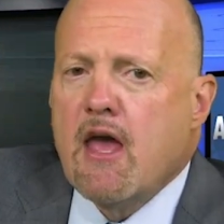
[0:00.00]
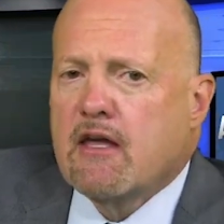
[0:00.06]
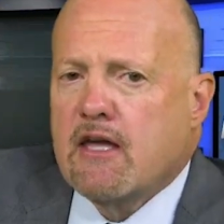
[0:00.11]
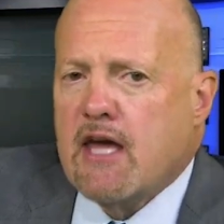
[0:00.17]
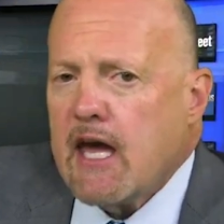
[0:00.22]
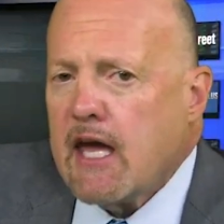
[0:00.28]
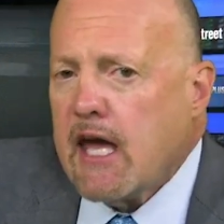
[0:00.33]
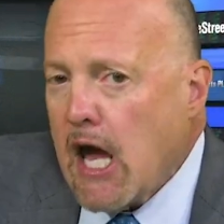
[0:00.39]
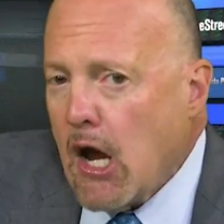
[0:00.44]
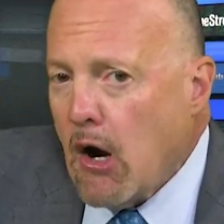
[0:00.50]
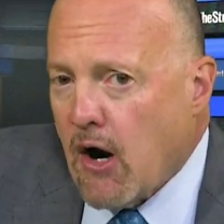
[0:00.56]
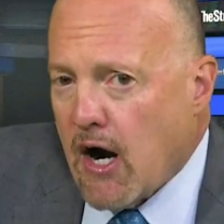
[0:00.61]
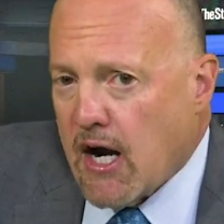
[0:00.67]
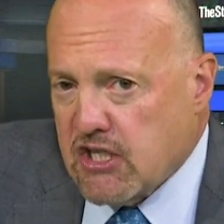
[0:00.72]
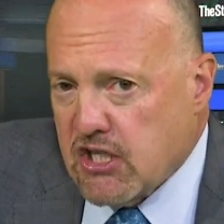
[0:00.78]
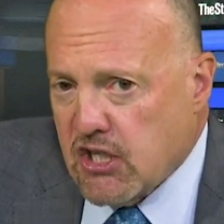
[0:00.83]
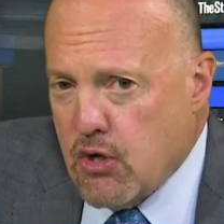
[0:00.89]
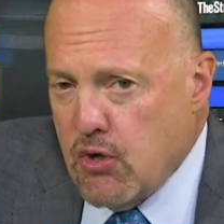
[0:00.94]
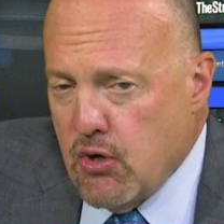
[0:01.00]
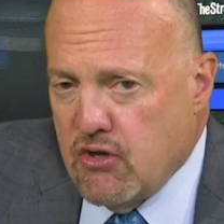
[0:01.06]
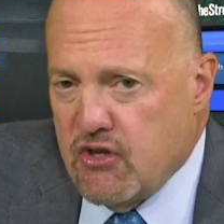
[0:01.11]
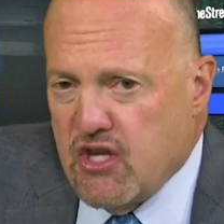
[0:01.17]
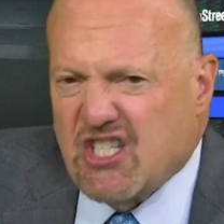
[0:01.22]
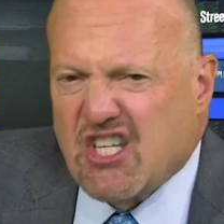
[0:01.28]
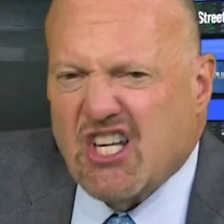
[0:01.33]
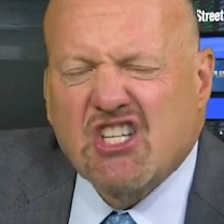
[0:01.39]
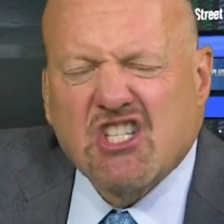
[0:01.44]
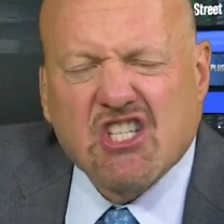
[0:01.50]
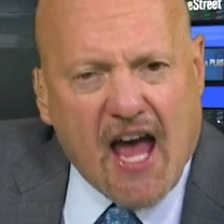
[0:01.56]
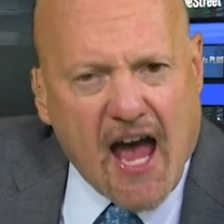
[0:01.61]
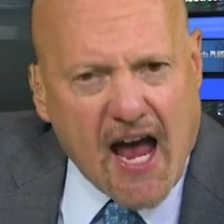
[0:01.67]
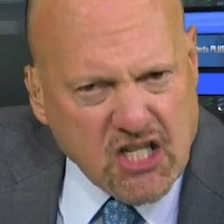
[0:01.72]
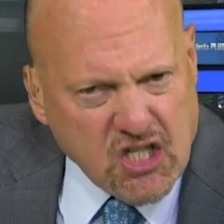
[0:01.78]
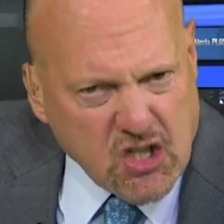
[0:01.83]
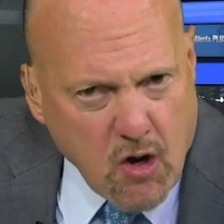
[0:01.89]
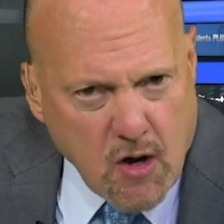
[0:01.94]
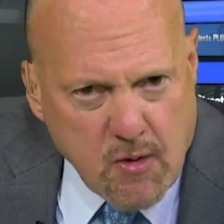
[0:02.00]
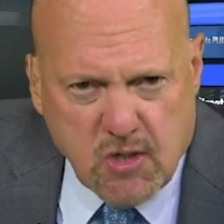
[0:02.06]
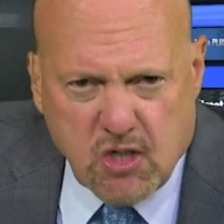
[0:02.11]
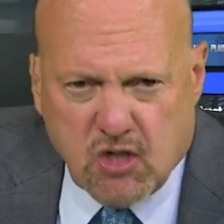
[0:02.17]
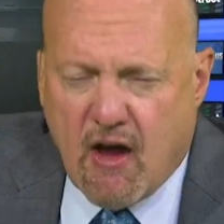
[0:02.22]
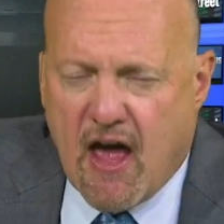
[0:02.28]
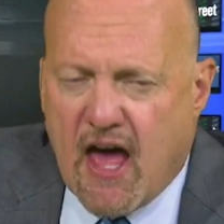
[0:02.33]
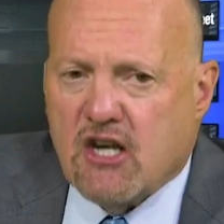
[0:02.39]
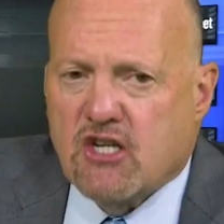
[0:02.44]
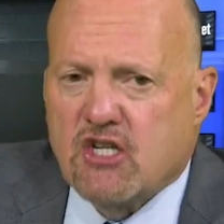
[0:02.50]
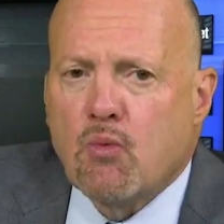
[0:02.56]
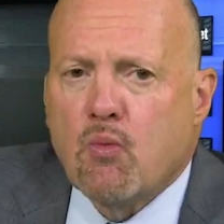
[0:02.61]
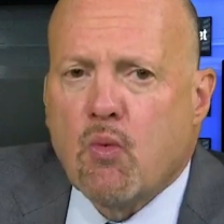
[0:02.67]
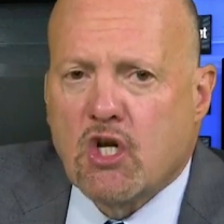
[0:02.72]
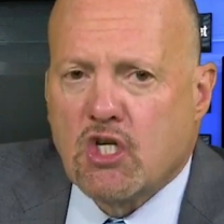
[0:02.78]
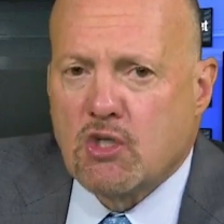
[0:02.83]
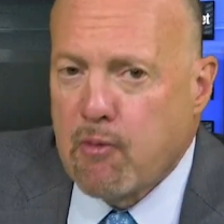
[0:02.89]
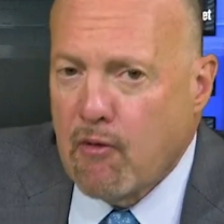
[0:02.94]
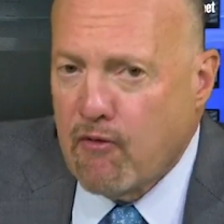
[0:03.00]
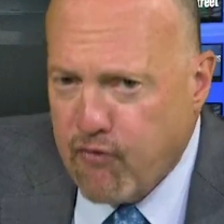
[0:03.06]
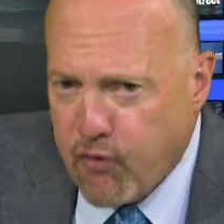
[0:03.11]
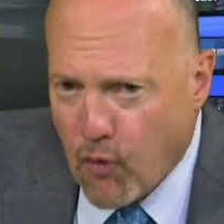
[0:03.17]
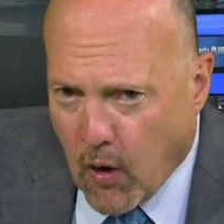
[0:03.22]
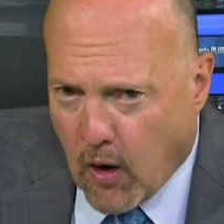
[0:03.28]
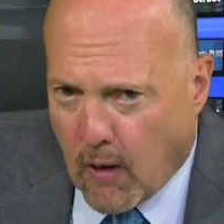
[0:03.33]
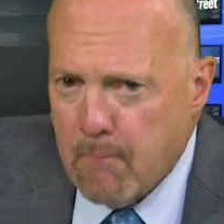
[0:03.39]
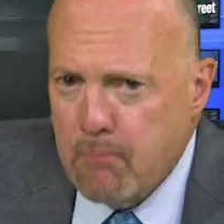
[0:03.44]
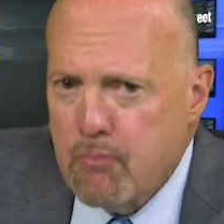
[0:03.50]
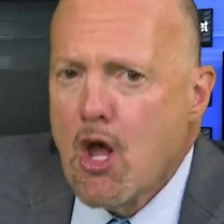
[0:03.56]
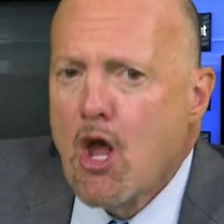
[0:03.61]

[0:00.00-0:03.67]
KKR executed this exact same strategy once before